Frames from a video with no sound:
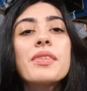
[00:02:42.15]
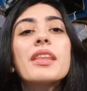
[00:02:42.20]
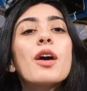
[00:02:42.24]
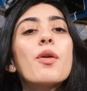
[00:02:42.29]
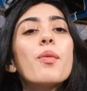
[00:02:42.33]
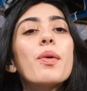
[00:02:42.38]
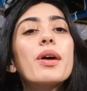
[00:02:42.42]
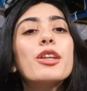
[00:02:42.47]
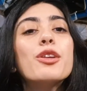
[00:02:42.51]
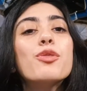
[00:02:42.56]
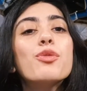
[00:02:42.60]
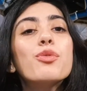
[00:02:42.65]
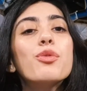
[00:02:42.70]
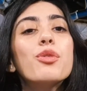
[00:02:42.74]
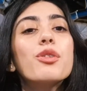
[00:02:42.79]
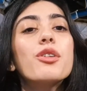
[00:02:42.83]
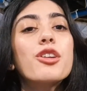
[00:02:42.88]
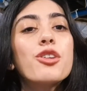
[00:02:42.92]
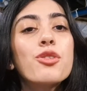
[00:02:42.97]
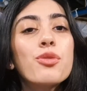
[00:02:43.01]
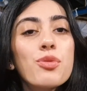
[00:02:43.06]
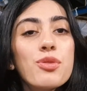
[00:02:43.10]
Now when you
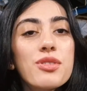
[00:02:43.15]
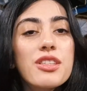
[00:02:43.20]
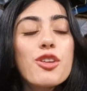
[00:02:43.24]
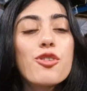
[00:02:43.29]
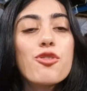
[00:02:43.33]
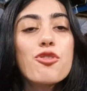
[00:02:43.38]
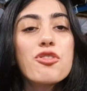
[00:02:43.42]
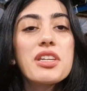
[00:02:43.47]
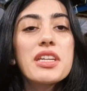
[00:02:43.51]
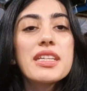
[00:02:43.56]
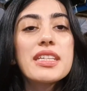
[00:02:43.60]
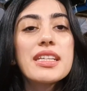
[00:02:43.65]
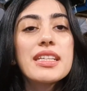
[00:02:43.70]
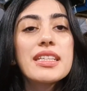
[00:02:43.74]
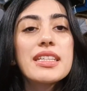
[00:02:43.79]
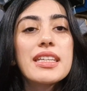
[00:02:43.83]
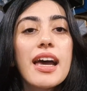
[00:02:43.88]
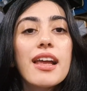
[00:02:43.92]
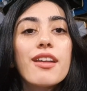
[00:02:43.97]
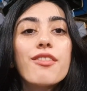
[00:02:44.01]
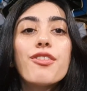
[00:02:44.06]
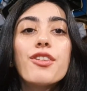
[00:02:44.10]
use the rotating
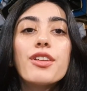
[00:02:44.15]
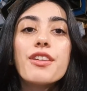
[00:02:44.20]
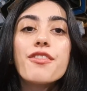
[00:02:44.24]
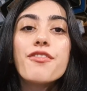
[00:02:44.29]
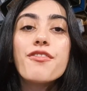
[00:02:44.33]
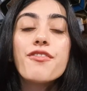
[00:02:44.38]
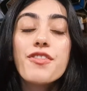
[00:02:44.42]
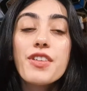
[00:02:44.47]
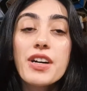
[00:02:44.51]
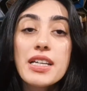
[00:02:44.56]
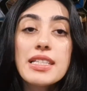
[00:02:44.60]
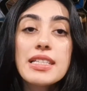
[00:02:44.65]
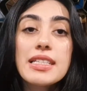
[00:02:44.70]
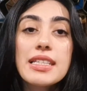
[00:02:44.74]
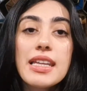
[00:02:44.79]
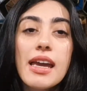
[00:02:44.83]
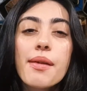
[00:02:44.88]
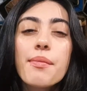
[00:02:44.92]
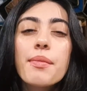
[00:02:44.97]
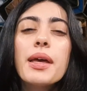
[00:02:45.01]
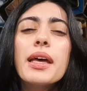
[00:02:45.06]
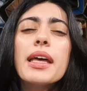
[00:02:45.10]
dial for the first
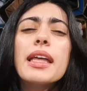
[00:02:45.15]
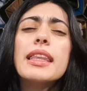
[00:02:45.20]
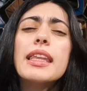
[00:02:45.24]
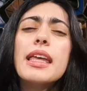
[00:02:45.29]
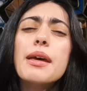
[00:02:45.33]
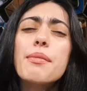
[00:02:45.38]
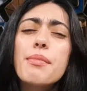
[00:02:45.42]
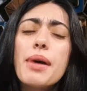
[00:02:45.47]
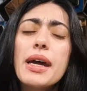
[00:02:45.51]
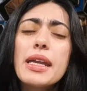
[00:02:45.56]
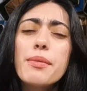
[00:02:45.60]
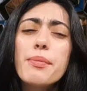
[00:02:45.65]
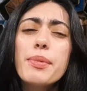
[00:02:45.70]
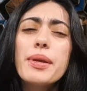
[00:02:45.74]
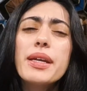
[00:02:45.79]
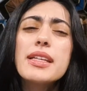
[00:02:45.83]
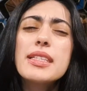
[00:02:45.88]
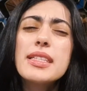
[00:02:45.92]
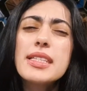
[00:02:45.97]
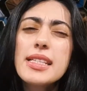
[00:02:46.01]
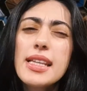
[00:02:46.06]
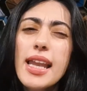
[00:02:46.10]
time, there might be
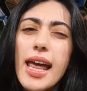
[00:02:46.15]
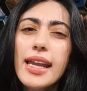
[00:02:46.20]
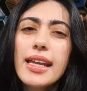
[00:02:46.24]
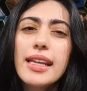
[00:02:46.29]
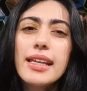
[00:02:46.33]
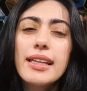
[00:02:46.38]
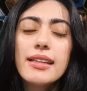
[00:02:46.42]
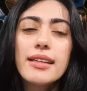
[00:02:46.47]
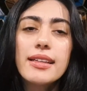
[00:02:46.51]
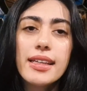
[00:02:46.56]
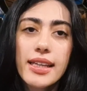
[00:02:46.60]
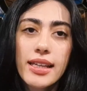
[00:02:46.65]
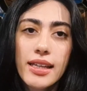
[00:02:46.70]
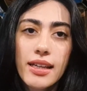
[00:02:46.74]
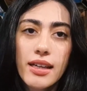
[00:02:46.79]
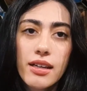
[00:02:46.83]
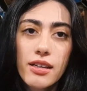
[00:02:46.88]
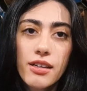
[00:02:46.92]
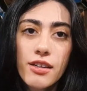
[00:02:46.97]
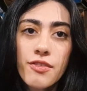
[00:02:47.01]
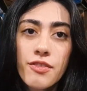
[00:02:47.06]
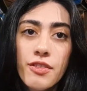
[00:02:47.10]
a slight learning
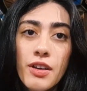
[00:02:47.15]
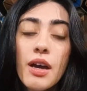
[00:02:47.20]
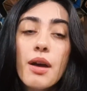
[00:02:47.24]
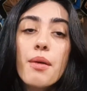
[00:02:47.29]
curve,